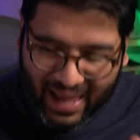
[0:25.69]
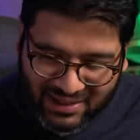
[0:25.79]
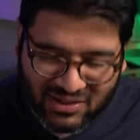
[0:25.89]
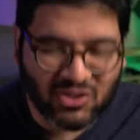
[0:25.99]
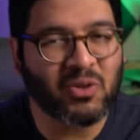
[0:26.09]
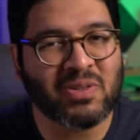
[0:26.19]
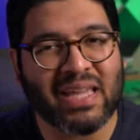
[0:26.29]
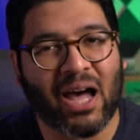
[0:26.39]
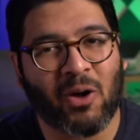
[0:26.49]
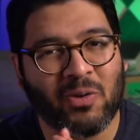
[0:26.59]
As it
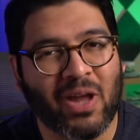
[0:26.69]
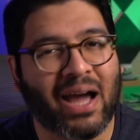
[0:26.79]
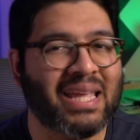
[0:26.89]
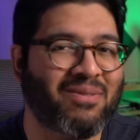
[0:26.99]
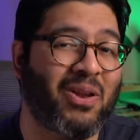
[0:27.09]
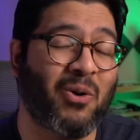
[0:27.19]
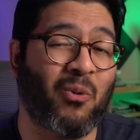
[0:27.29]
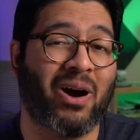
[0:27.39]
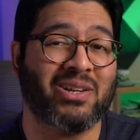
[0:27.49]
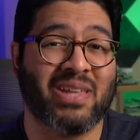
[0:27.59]
turns out, not even a
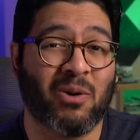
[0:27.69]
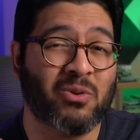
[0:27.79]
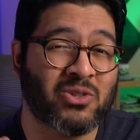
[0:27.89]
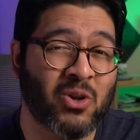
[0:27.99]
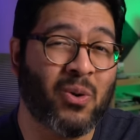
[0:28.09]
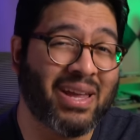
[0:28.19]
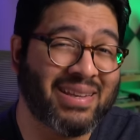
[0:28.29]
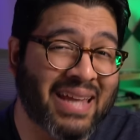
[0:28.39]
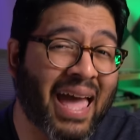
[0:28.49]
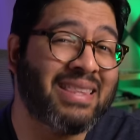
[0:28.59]
watch that was so
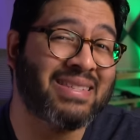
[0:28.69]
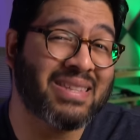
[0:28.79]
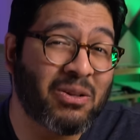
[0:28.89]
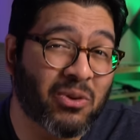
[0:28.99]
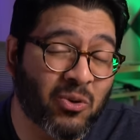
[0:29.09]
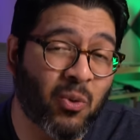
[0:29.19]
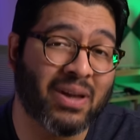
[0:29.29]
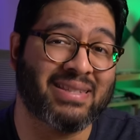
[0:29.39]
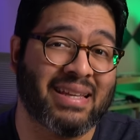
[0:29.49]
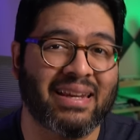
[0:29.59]
intensely
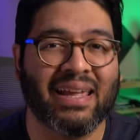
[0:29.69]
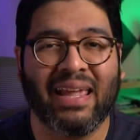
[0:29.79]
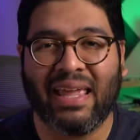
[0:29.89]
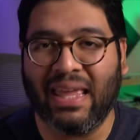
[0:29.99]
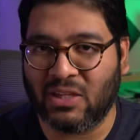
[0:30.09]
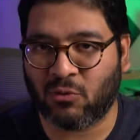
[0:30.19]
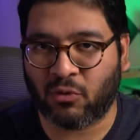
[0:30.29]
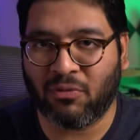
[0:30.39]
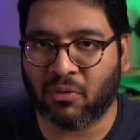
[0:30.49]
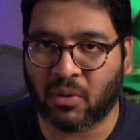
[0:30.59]
requested is
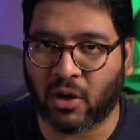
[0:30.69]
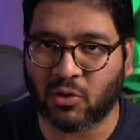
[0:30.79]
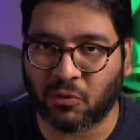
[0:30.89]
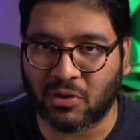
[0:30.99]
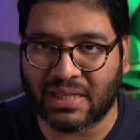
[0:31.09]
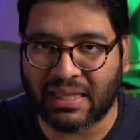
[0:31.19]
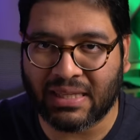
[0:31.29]
free from controversy.